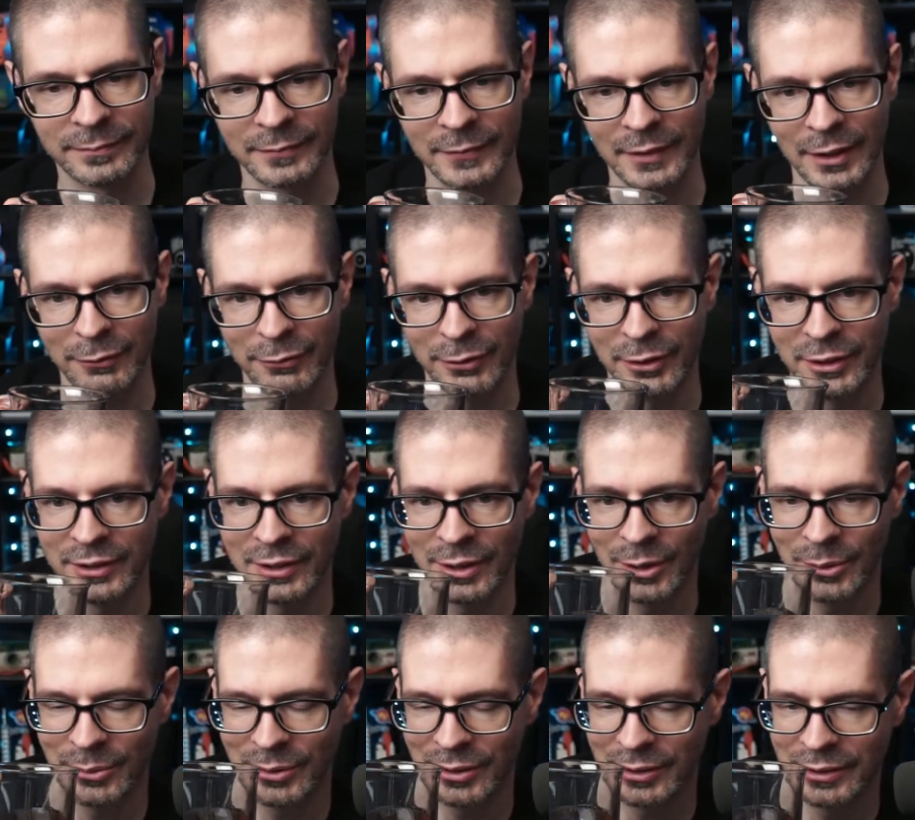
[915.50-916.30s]
If you
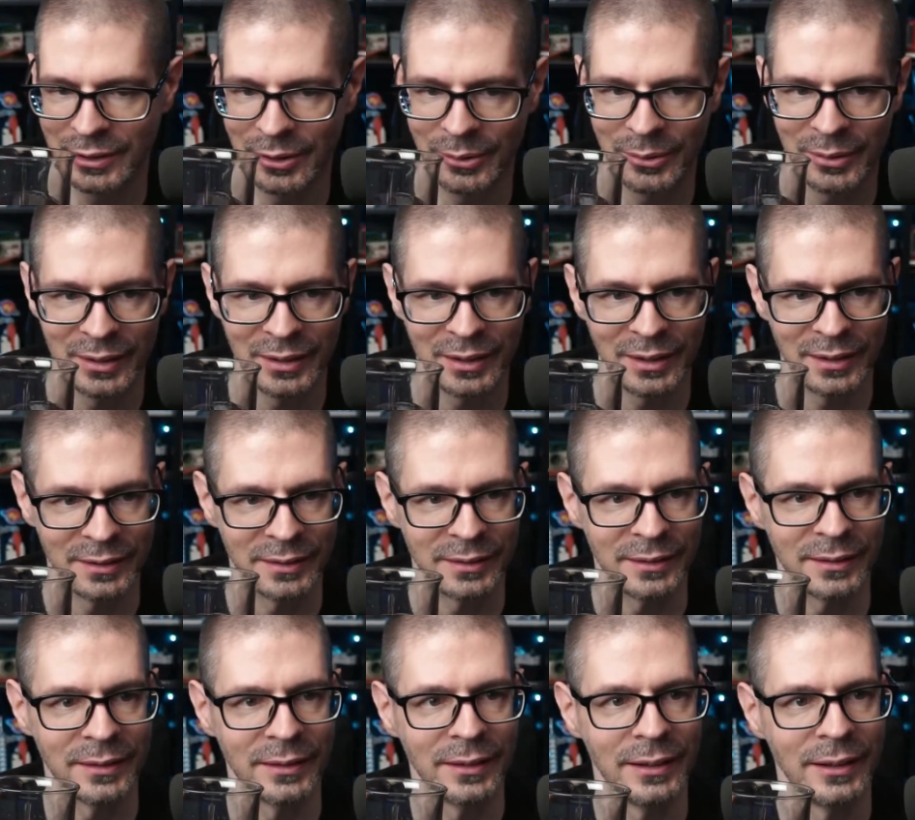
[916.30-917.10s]
know, you know, I
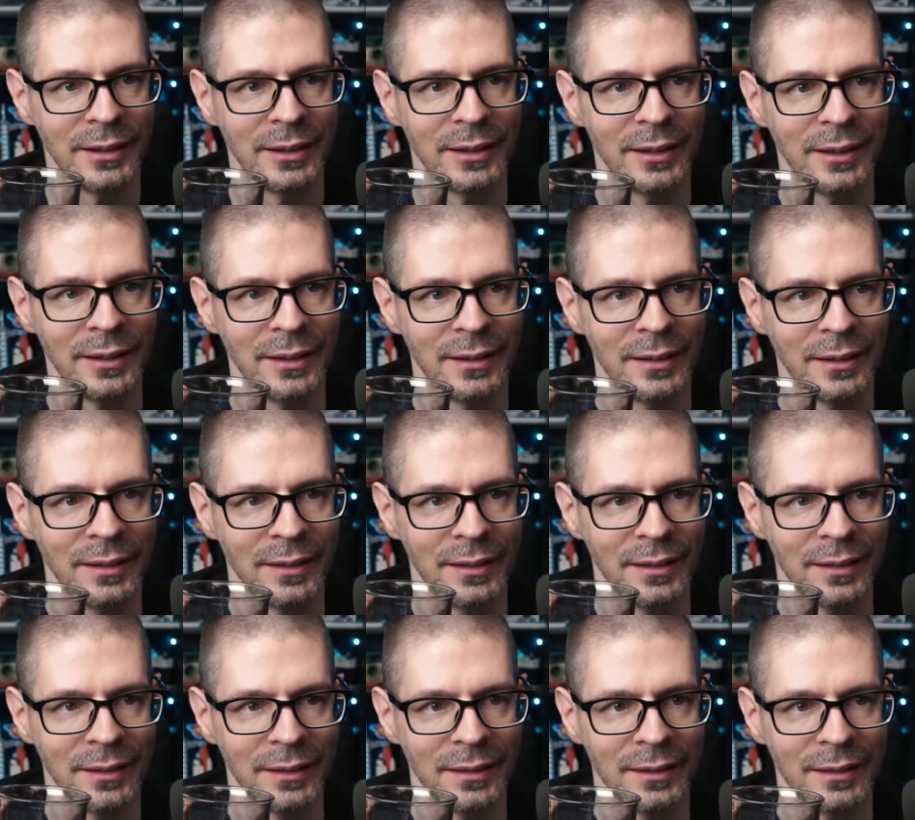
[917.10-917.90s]
guess.
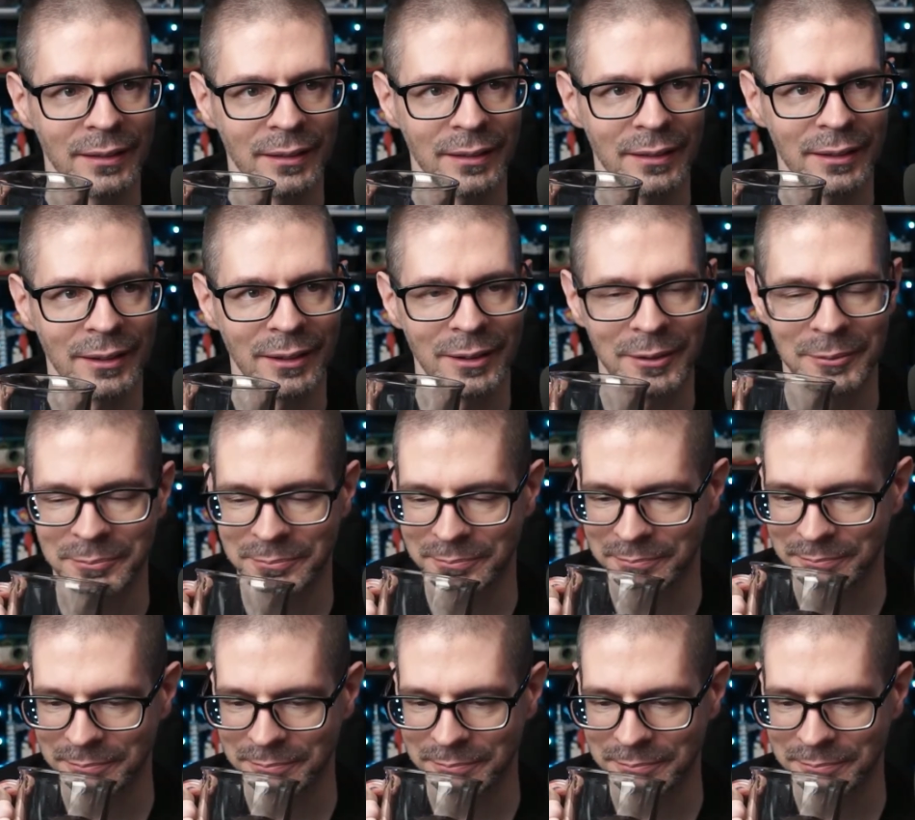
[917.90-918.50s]
Yeah.